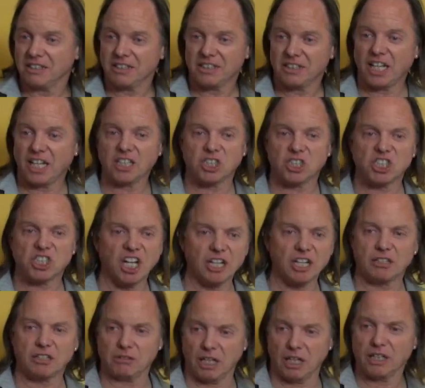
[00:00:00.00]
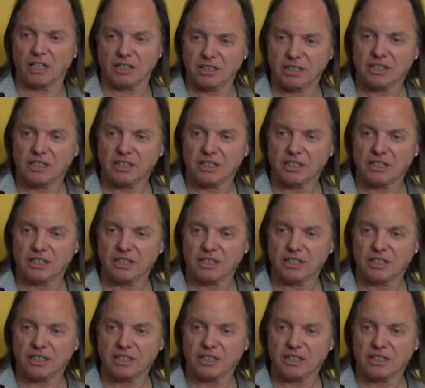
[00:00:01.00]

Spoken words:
not chakra.